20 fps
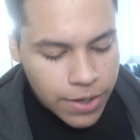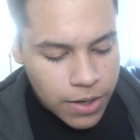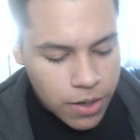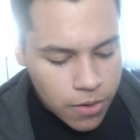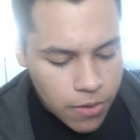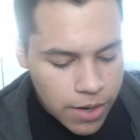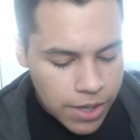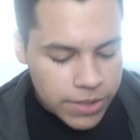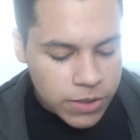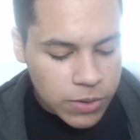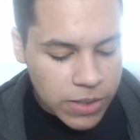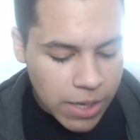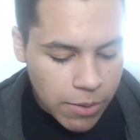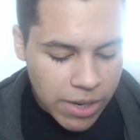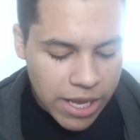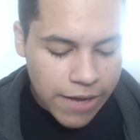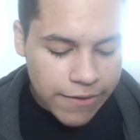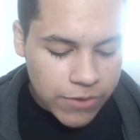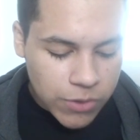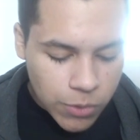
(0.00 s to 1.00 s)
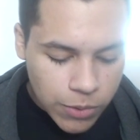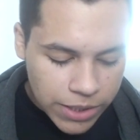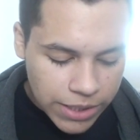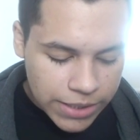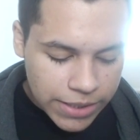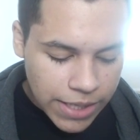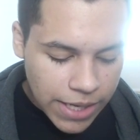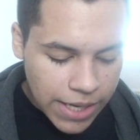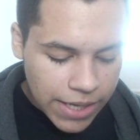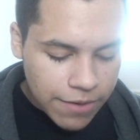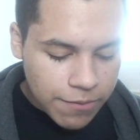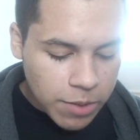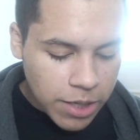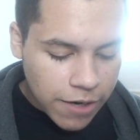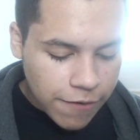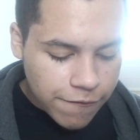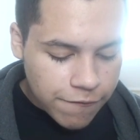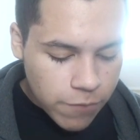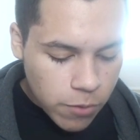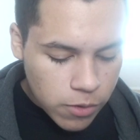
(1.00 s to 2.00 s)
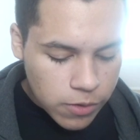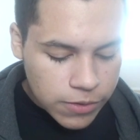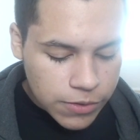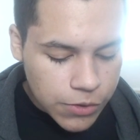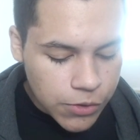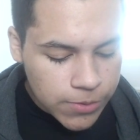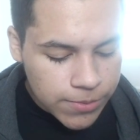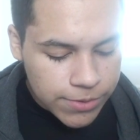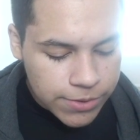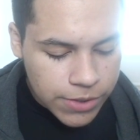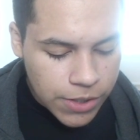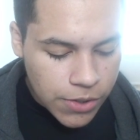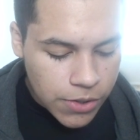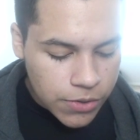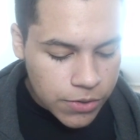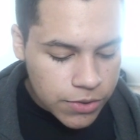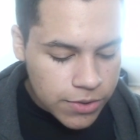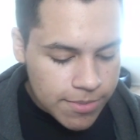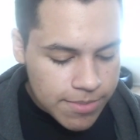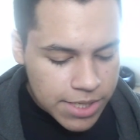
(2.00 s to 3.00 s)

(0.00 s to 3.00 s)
All right, now we have 20k. We have four tombstones,